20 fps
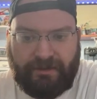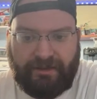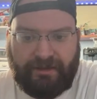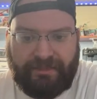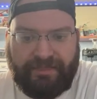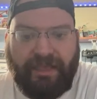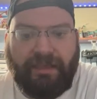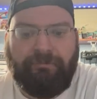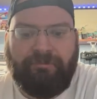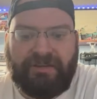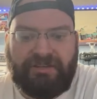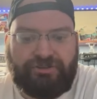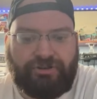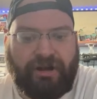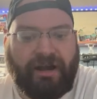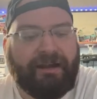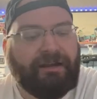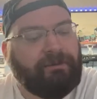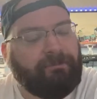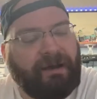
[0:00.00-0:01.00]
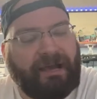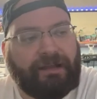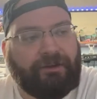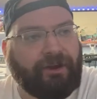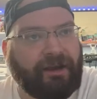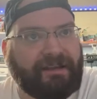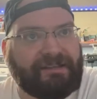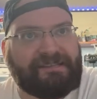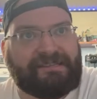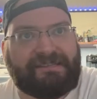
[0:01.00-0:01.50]
They've been trying to
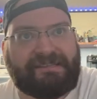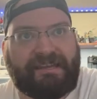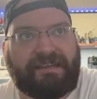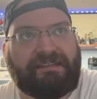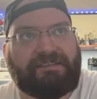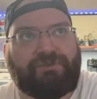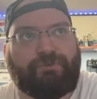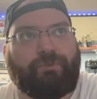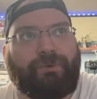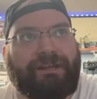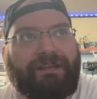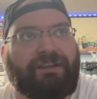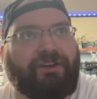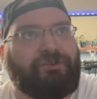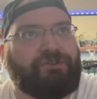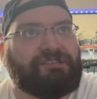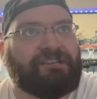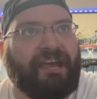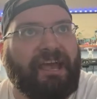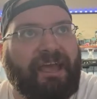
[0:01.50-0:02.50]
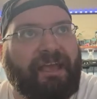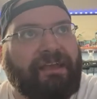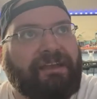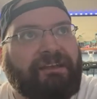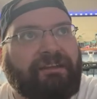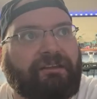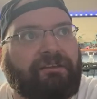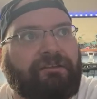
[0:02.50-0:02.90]
migrate since Windows 8,